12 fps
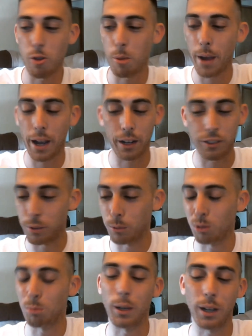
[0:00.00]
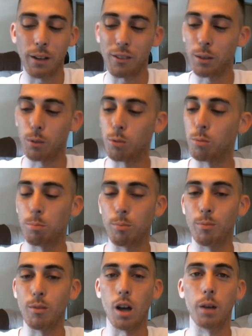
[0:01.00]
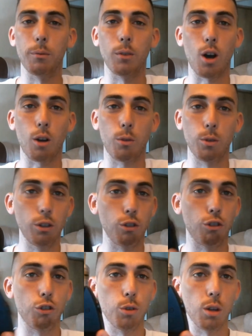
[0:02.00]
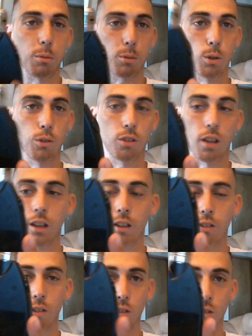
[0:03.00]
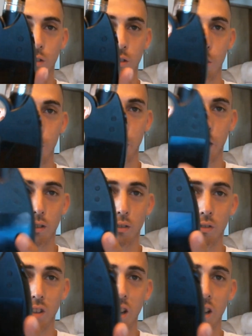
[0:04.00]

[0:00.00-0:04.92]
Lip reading: The packaging was big. Everything was awkward to shoot up close on this because it's so massive.